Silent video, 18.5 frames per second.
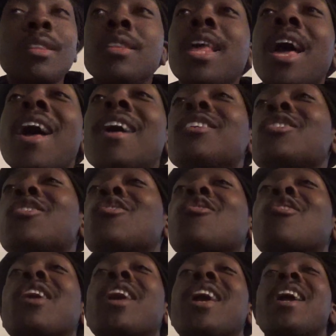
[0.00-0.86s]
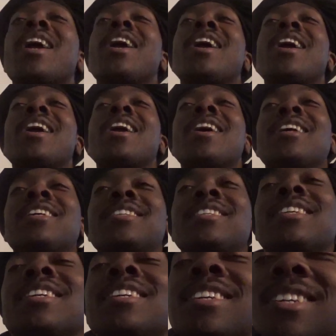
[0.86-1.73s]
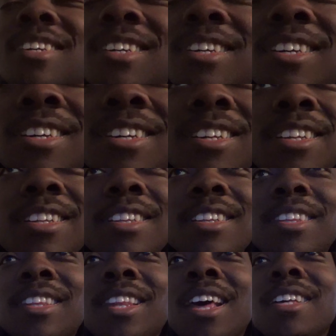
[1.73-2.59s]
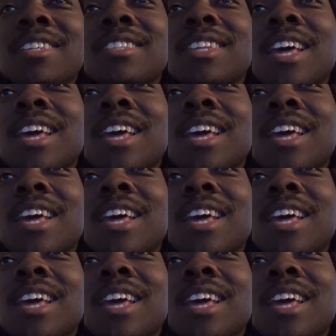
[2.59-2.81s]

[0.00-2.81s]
That's crazy. That's